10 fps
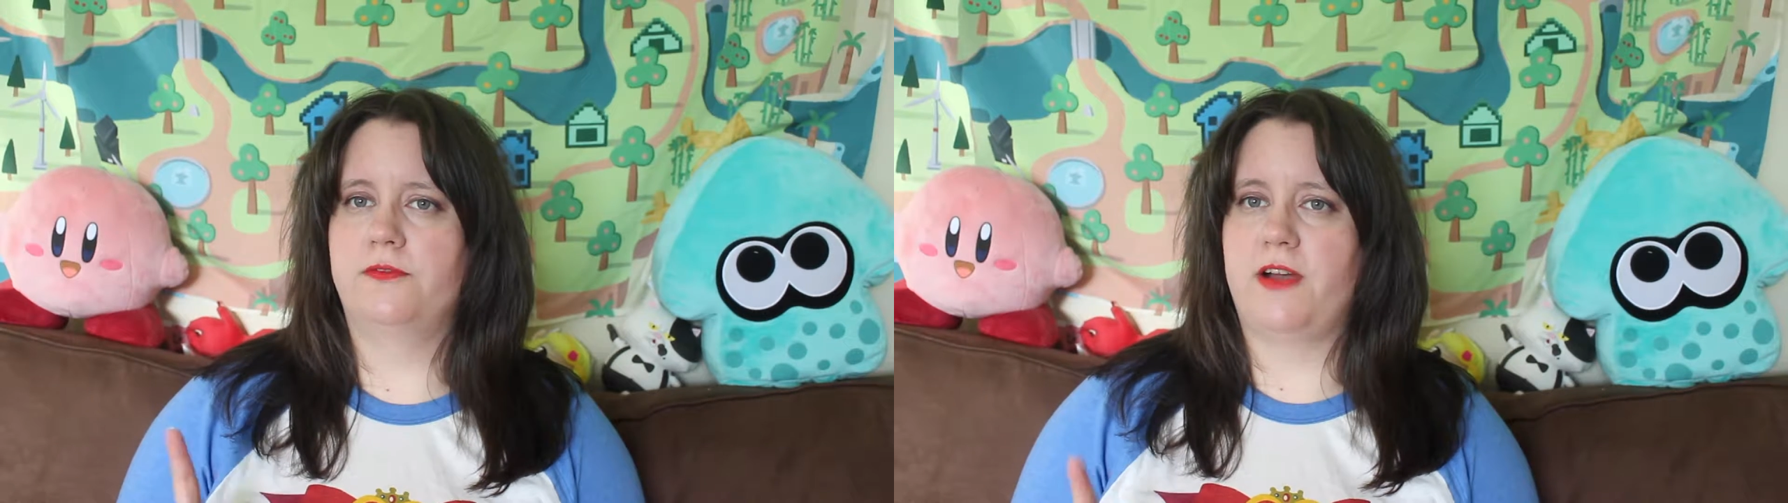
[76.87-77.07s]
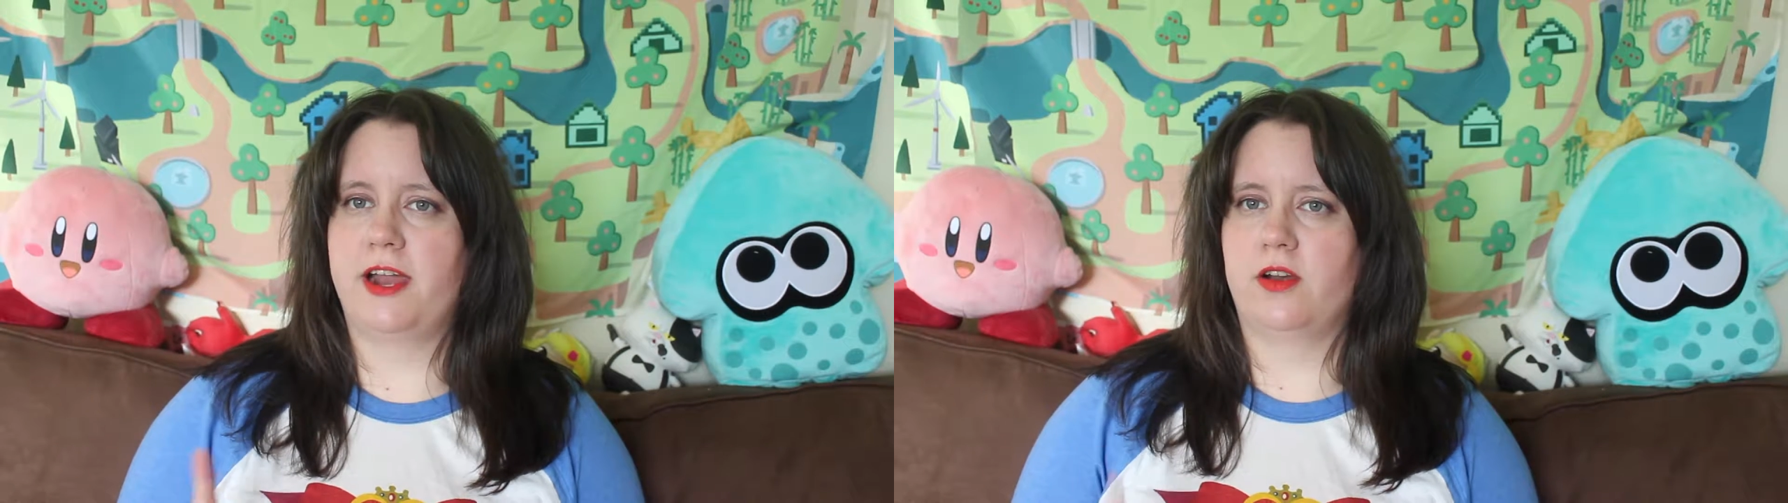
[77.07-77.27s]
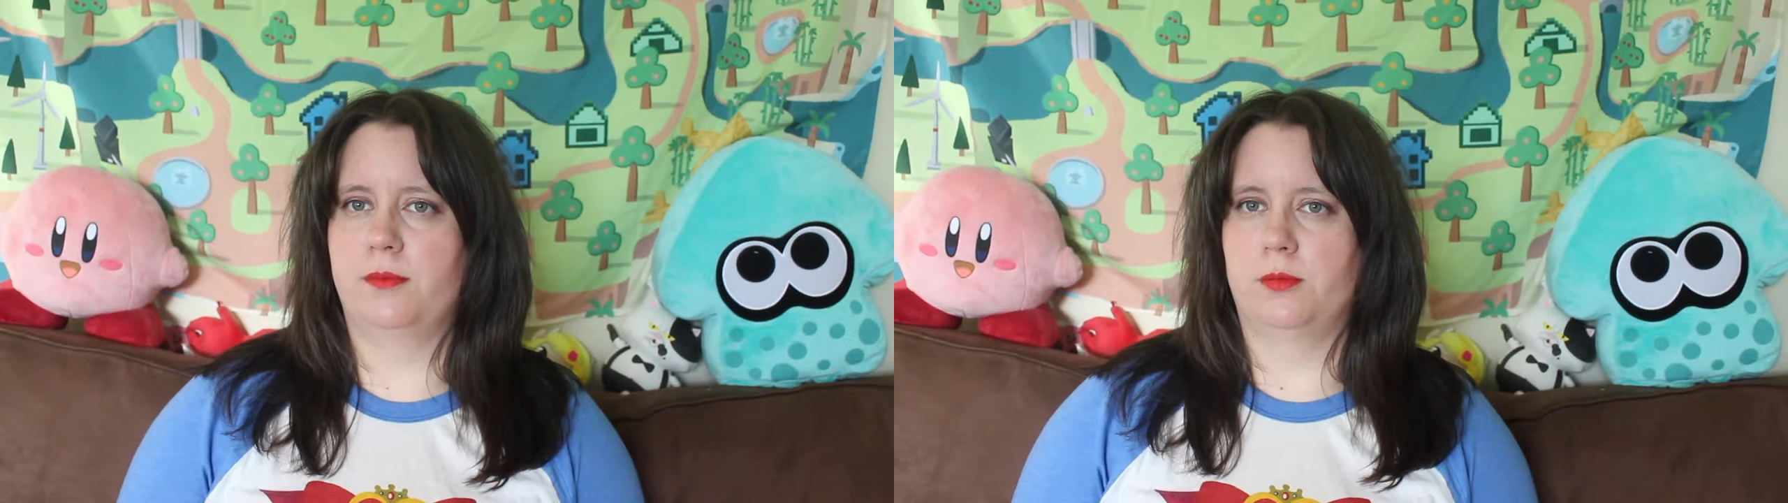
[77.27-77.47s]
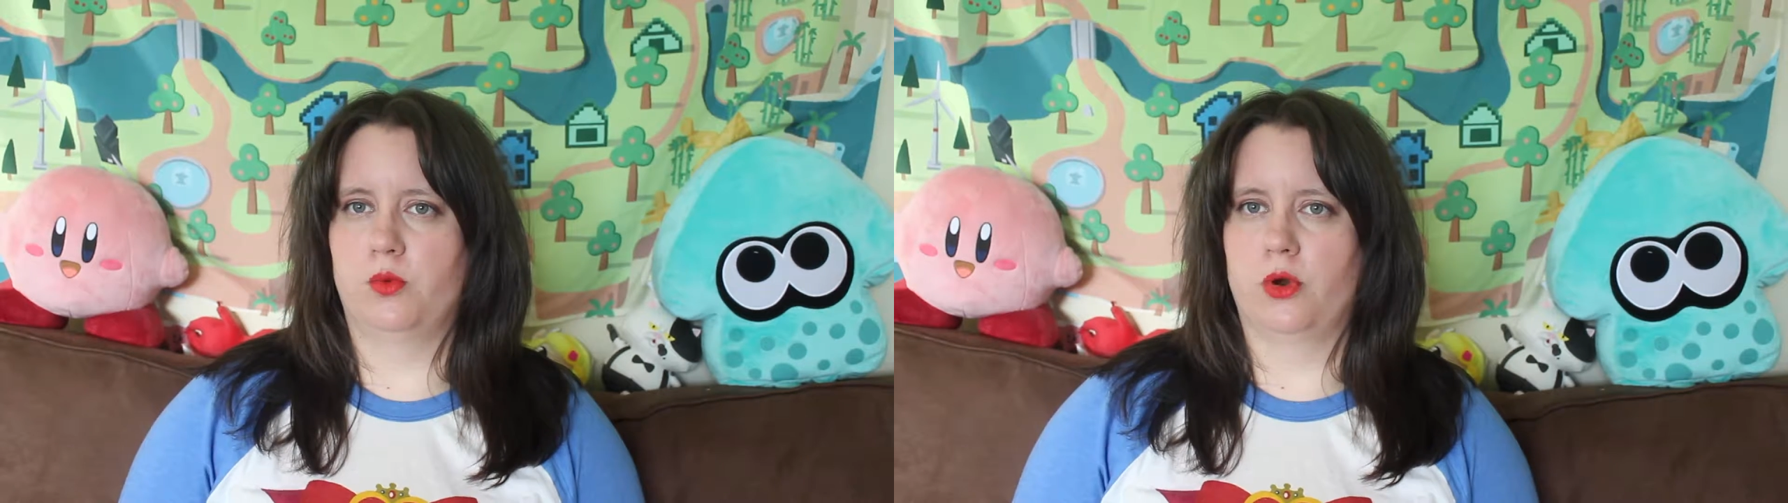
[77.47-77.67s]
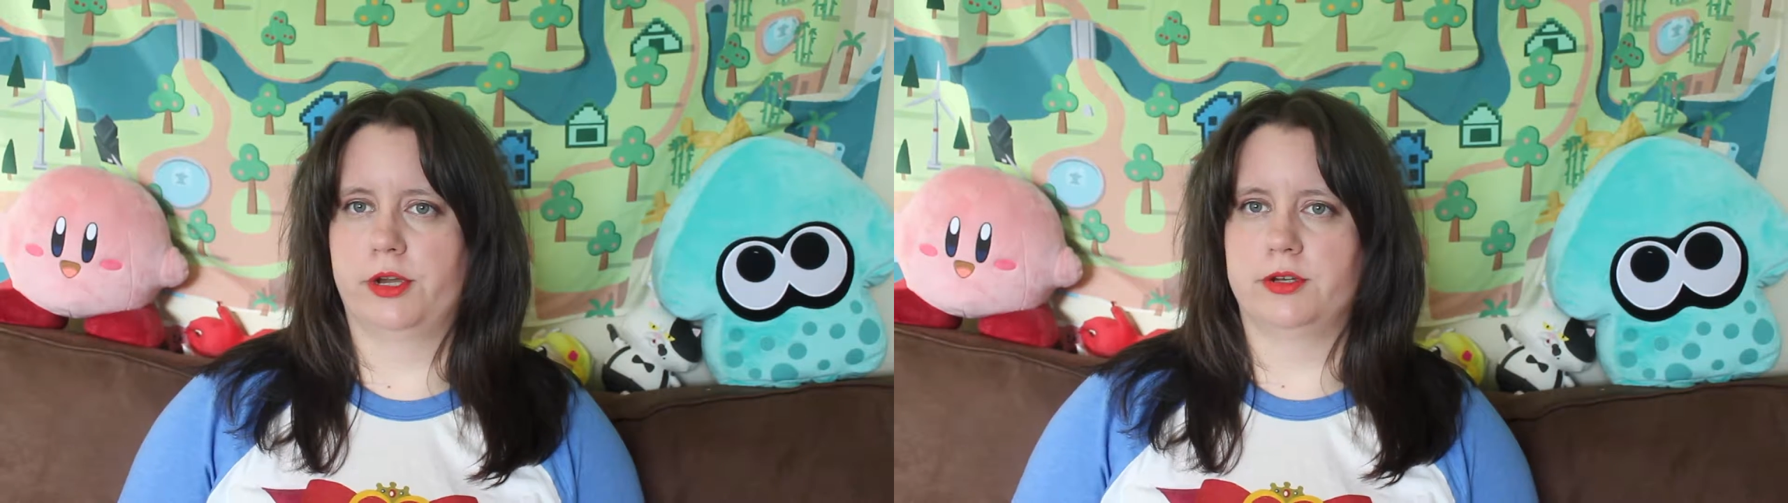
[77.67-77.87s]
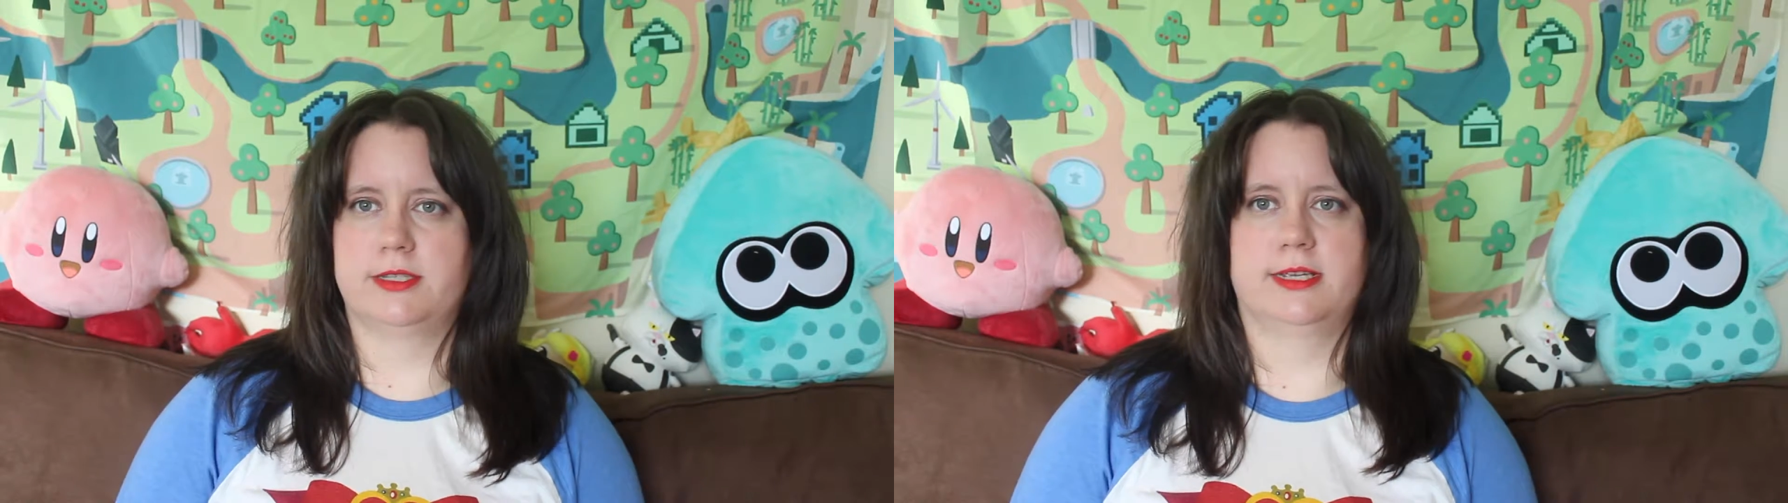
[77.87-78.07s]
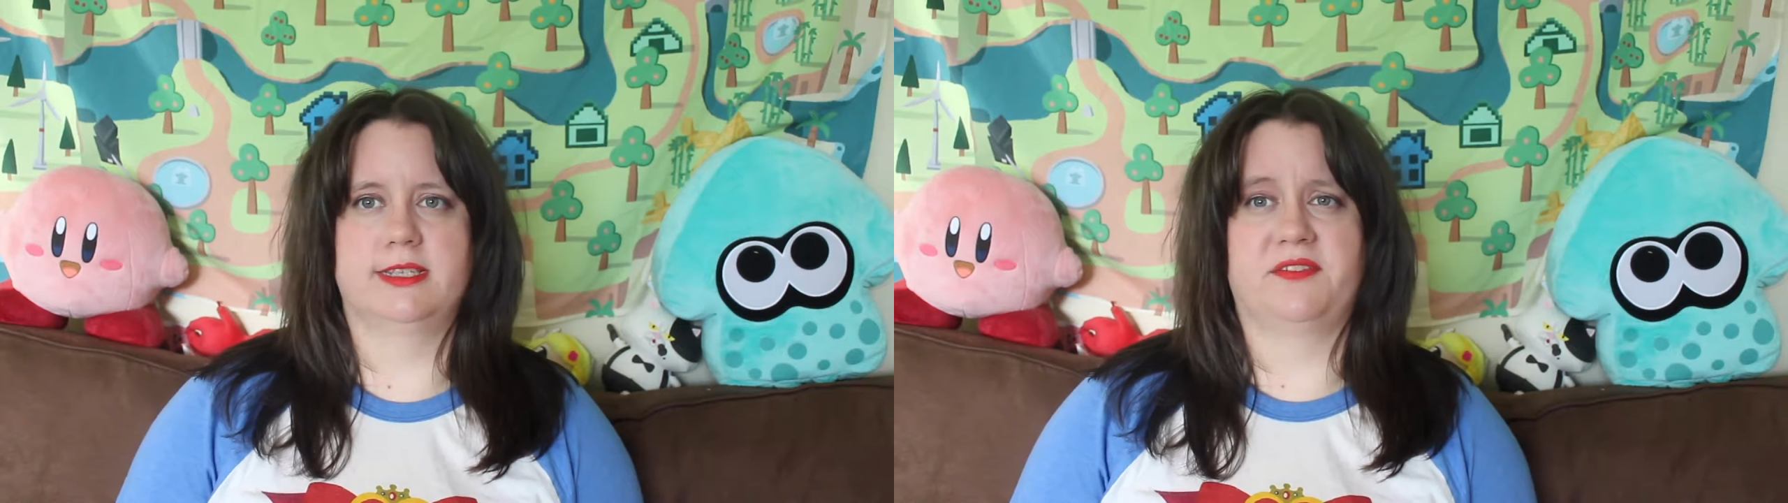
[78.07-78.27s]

Fire Emblem Warriors is.